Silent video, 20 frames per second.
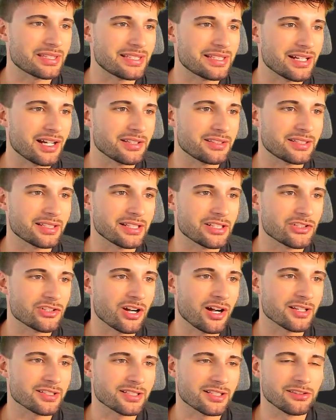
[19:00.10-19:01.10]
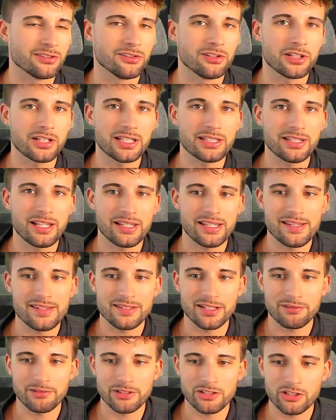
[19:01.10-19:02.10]
Deontay Johnson looking like he's
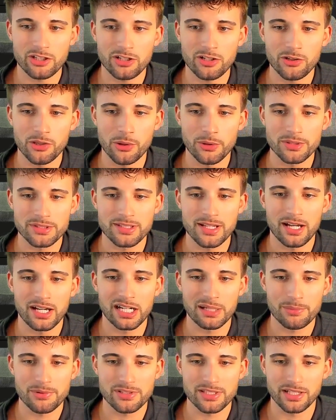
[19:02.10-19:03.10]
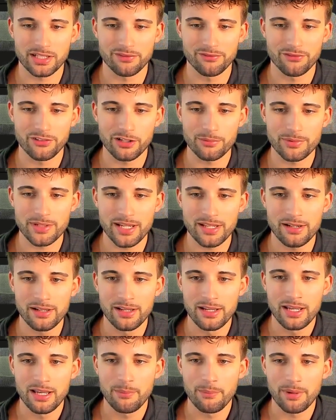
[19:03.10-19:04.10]
going to return, although it's not 100% confirmed yet.
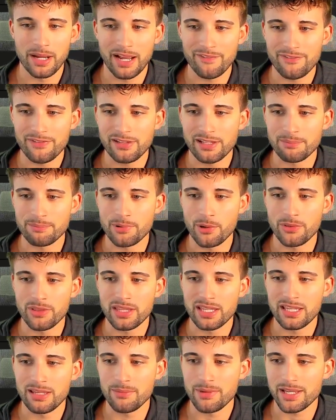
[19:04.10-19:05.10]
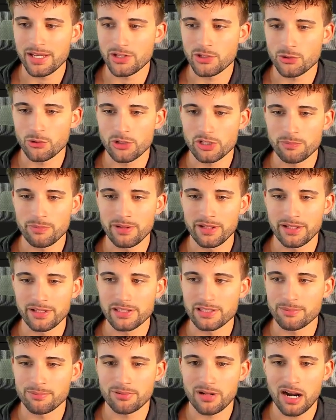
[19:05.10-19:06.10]
But I feel like both him and George
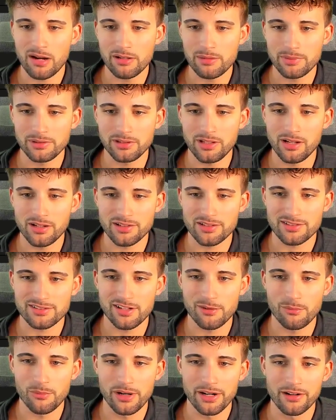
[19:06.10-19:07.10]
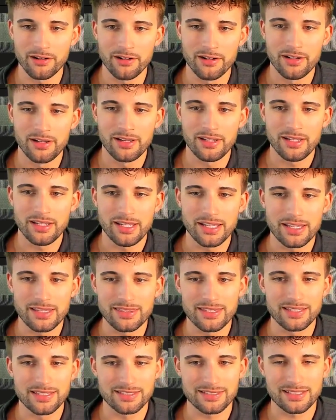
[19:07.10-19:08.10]
Pickens probably belong somewhere
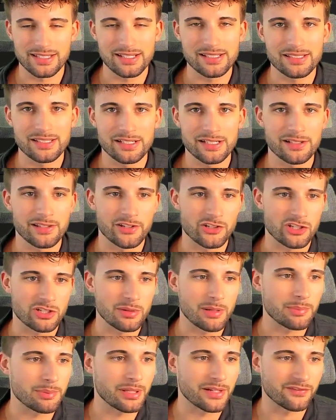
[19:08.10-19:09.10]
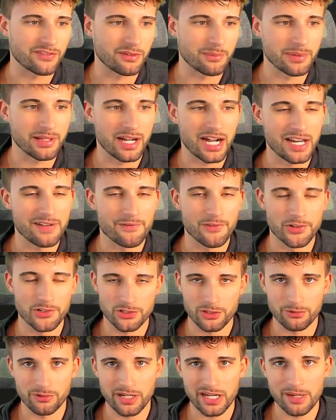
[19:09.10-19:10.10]
in this C tier. They should be playing from behind
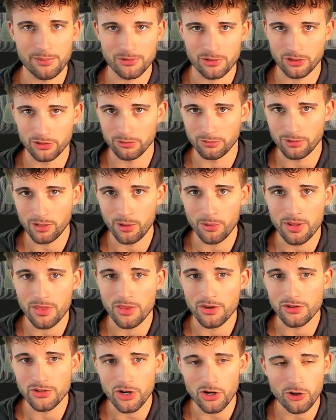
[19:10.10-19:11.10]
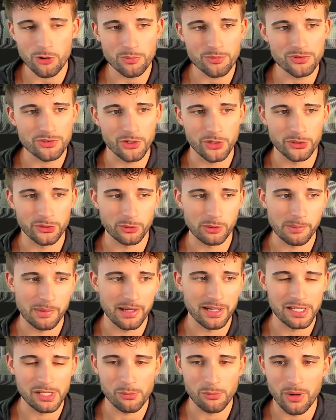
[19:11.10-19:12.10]
versus the Rams on the road in the Dome, so you don't have to worry
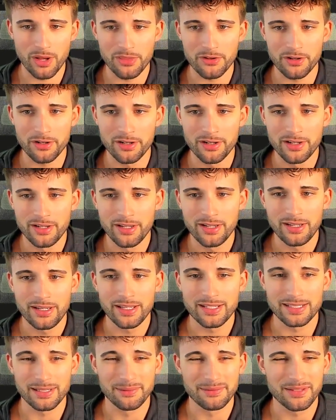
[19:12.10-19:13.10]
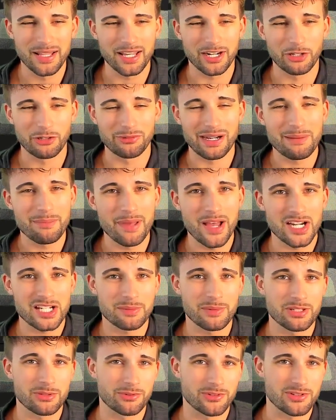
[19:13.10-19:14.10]
about any weather. So not a great
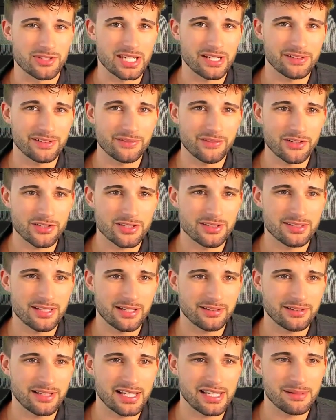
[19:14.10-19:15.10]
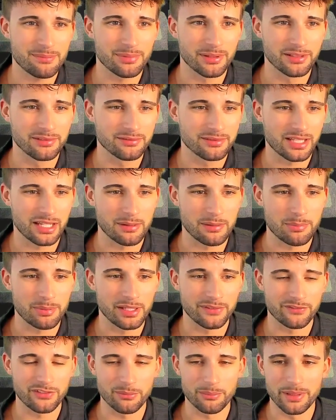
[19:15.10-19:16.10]
matchup as a receiver versus LA, but they'll be
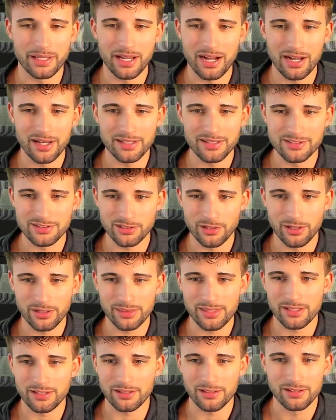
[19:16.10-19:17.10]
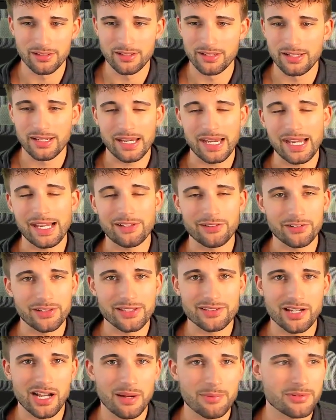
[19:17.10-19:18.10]
playing from behind. So I think either of
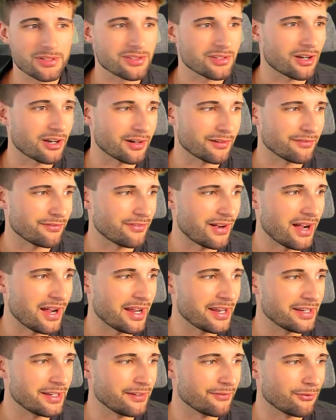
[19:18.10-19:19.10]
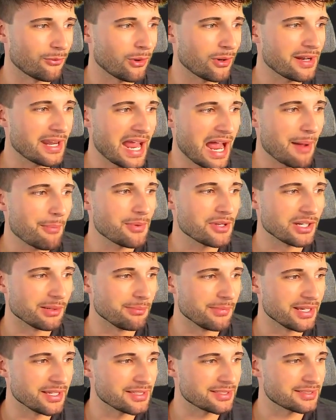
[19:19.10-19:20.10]
these options are fine. If one happened to
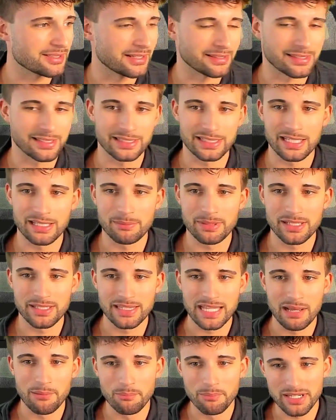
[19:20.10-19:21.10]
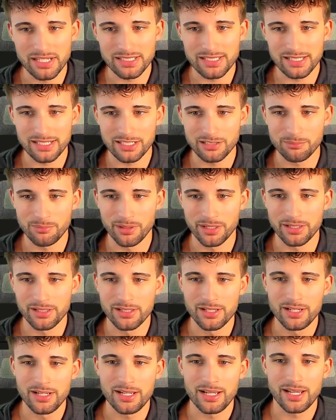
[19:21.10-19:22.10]
miss, I think they'd be in that B tier, but
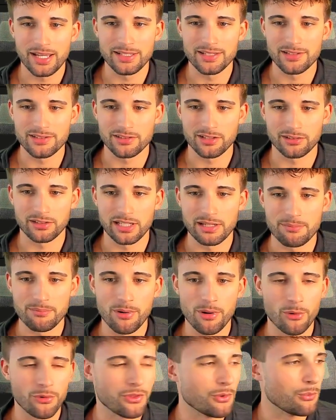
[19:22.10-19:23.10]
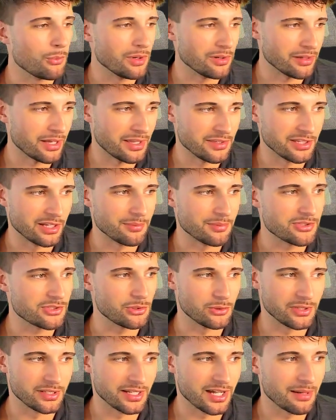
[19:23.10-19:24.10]
it does look like both will end up
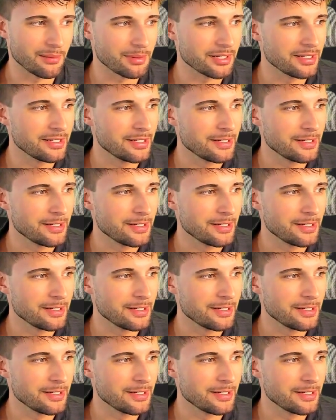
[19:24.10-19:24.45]
suiting up.